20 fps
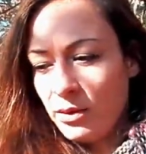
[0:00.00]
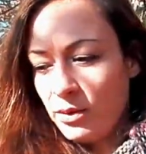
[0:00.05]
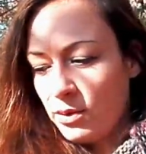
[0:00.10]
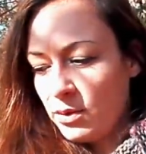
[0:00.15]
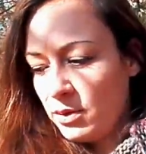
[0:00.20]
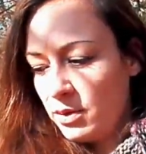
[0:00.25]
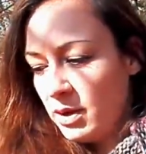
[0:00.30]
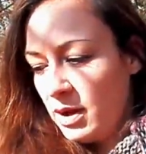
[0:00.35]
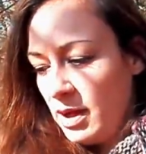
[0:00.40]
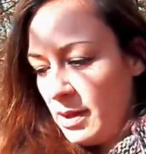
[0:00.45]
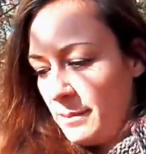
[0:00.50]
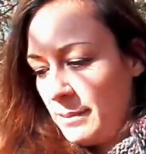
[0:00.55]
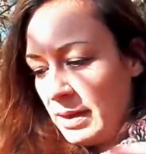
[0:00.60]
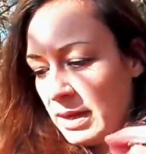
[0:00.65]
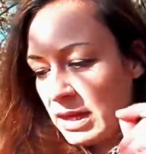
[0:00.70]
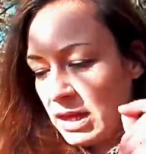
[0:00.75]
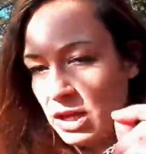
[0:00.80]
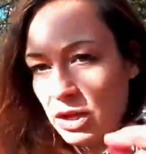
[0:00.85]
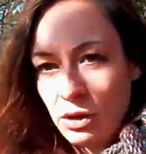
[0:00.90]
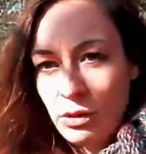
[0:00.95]
or
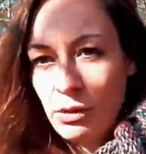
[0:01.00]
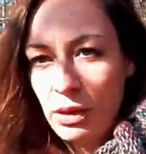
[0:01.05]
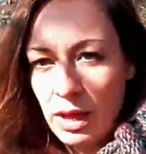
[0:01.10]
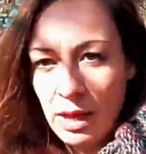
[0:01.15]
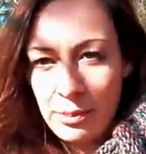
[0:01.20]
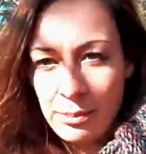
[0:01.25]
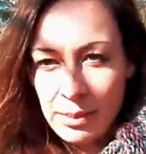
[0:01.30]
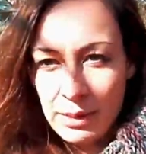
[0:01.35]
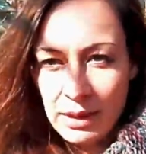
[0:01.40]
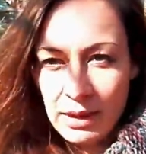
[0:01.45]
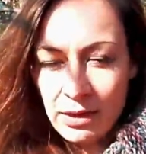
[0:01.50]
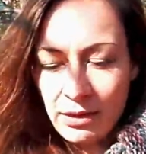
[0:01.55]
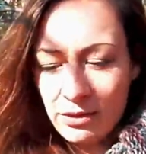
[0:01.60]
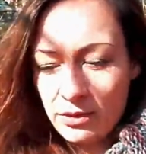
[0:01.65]
make you happy,